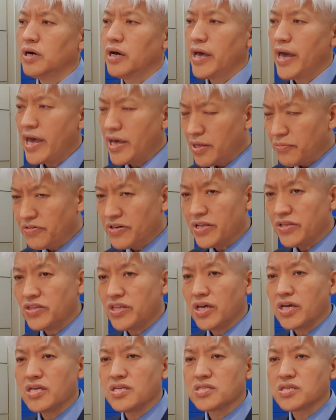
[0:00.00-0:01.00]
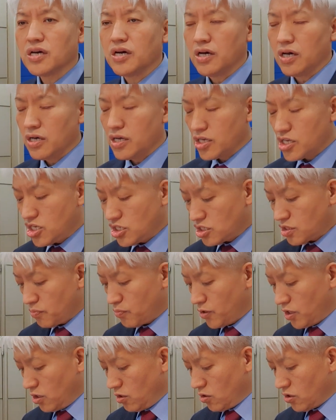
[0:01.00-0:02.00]
everything is His
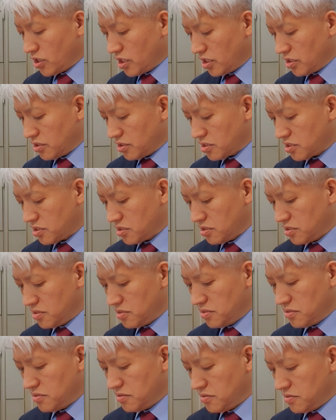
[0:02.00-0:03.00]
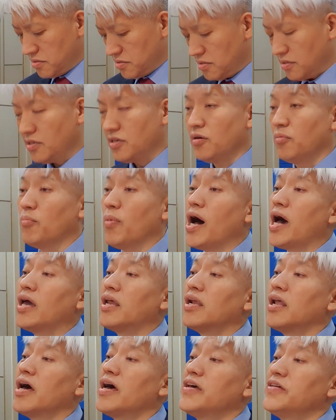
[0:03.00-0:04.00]
belongings. You know, my
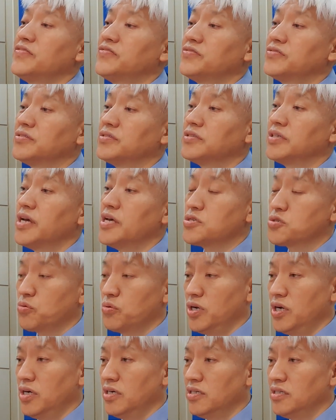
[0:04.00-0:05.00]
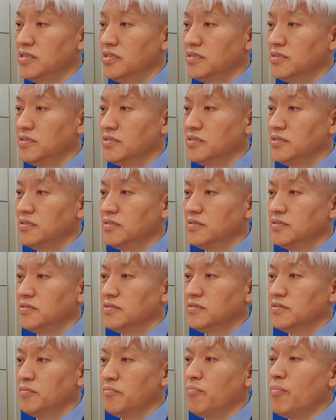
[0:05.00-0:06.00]
life as well.
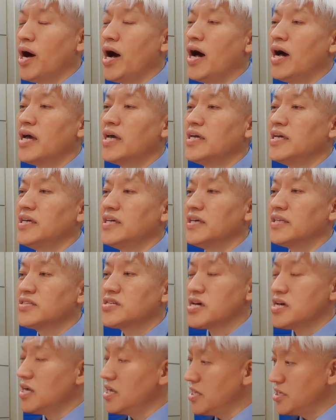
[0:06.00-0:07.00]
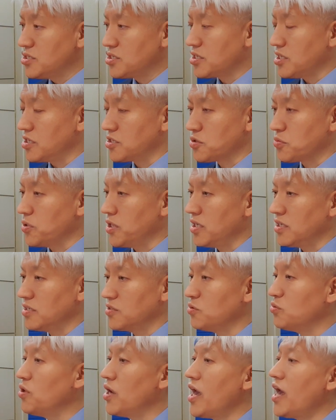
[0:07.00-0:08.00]
My talents as well.
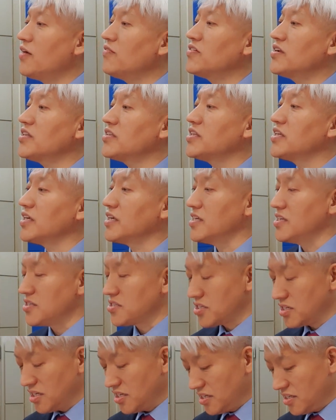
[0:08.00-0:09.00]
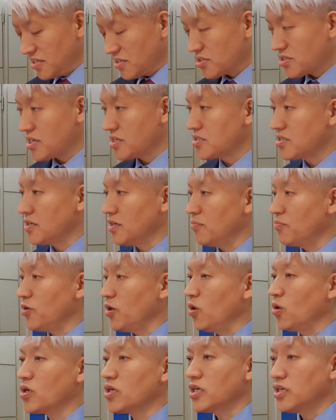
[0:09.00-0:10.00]
Your everything is just
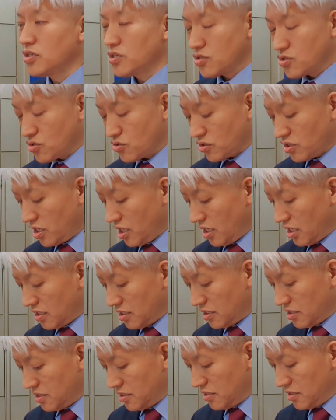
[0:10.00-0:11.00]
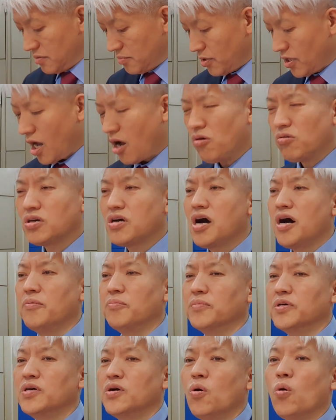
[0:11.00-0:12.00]
belonging to God. But how
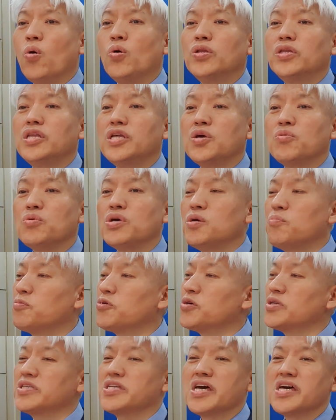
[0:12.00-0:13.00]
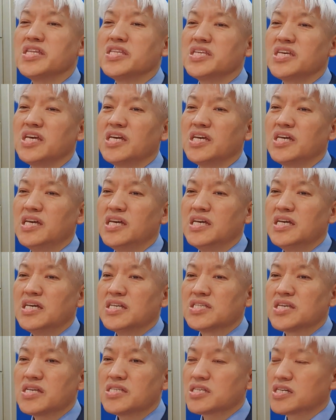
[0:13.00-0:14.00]
come only we pretending
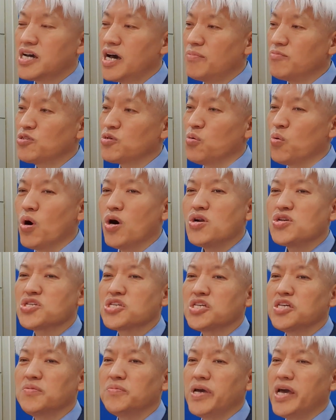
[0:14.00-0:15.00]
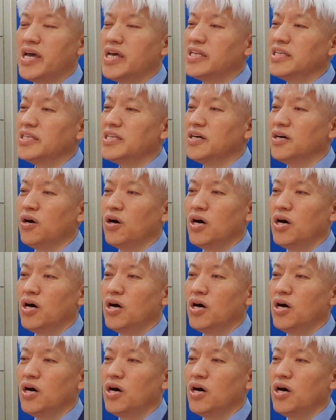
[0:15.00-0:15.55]
just come to worship and